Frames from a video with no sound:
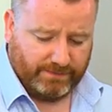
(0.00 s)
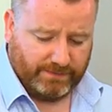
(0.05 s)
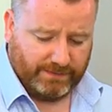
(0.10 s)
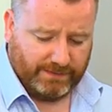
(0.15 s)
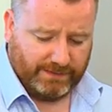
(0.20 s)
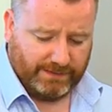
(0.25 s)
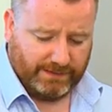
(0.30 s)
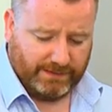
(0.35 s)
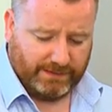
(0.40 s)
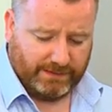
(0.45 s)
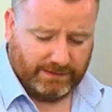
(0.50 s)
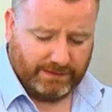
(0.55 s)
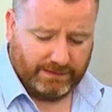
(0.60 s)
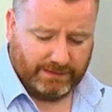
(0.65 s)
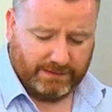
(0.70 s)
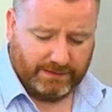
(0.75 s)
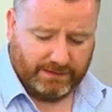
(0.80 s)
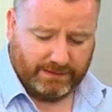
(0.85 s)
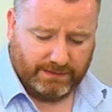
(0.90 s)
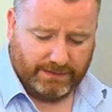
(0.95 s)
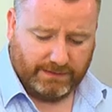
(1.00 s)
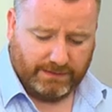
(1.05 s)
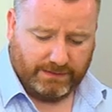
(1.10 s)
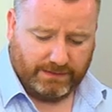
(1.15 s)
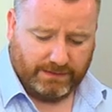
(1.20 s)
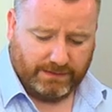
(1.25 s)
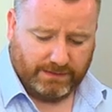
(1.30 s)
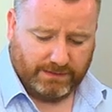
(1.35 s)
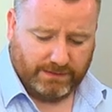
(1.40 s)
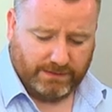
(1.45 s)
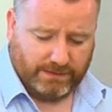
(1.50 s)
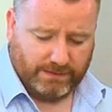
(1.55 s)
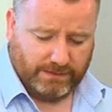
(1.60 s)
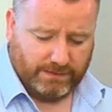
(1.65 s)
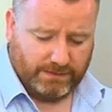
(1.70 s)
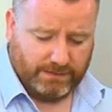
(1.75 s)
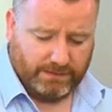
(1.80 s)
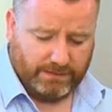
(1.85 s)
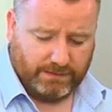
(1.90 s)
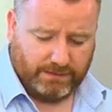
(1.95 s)

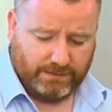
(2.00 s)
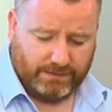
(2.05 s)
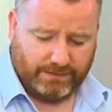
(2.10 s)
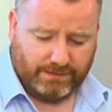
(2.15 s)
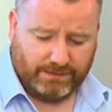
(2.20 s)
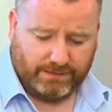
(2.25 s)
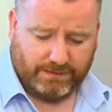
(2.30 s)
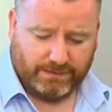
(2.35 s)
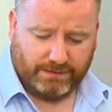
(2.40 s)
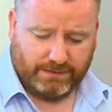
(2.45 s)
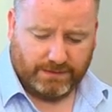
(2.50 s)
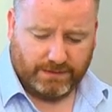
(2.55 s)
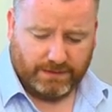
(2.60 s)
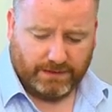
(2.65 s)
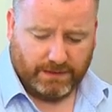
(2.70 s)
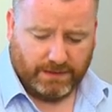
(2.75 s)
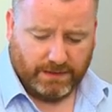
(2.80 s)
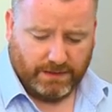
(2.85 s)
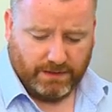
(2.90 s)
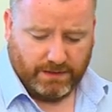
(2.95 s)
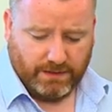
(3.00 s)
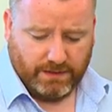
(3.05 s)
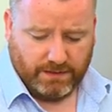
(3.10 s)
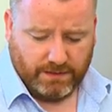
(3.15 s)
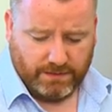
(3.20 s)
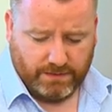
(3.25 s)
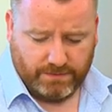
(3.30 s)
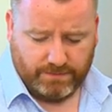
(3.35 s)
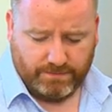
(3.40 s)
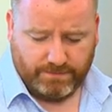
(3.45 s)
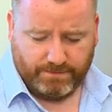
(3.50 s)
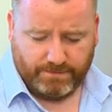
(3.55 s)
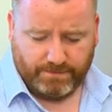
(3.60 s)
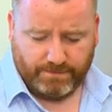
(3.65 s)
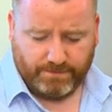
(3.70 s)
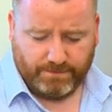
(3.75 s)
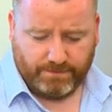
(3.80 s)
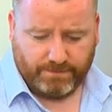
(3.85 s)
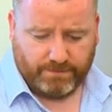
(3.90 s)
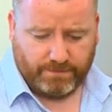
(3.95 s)

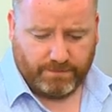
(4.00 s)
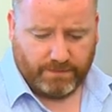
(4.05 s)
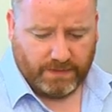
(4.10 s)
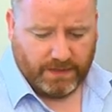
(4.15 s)
(silence)